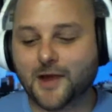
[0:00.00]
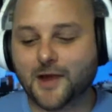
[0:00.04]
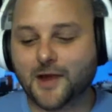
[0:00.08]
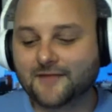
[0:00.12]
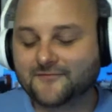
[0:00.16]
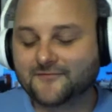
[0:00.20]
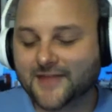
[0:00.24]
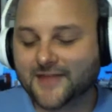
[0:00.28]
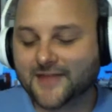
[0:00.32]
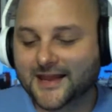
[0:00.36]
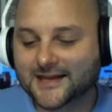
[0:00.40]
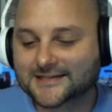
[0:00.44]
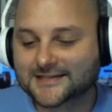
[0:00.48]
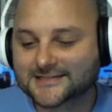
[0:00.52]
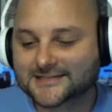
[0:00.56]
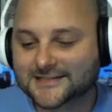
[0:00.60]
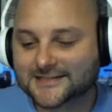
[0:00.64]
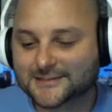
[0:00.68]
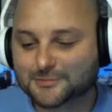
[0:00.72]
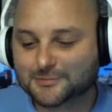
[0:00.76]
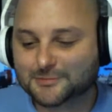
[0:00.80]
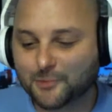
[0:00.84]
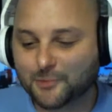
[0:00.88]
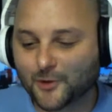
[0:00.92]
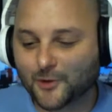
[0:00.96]

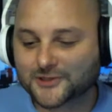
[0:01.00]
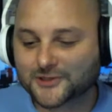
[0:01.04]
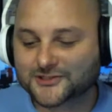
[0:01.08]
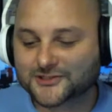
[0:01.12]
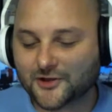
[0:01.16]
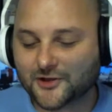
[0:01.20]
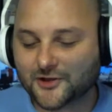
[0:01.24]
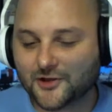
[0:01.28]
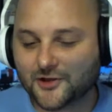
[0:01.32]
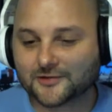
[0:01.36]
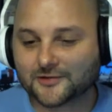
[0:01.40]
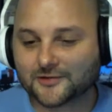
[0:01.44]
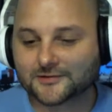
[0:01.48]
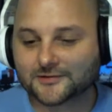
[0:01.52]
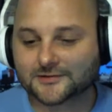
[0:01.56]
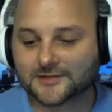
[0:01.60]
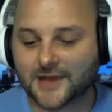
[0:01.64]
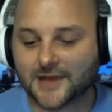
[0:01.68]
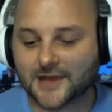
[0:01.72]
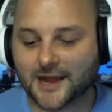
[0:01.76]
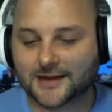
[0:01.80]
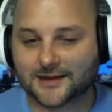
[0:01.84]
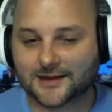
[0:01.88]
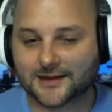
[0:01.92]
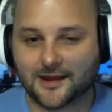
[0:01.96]

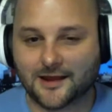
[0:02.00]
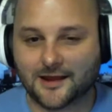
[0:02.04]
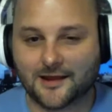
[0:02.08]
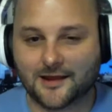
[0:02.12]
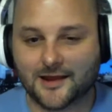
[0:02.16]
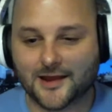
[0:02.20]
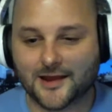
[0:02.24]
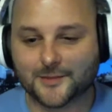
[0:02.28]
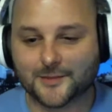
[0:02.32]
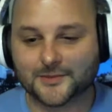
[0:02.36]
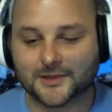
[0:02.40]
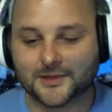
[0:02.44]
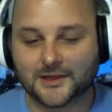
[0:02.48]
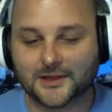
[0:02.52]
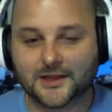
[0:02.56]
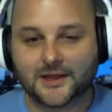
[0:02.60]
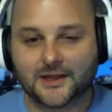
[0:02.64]
MyFantasySportsTalk.com.